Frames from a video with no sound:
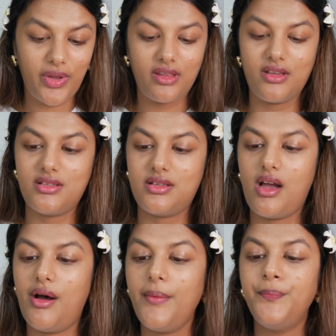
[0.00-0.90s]
I picked this
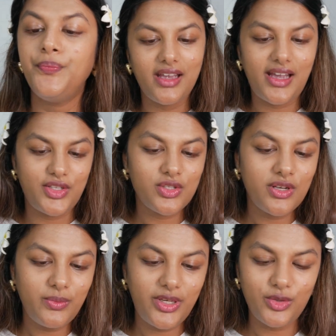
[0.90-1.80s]
up. I just
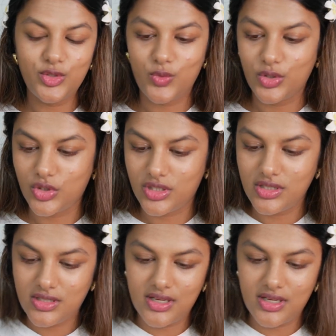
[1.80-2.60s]
can't wait to swatch this,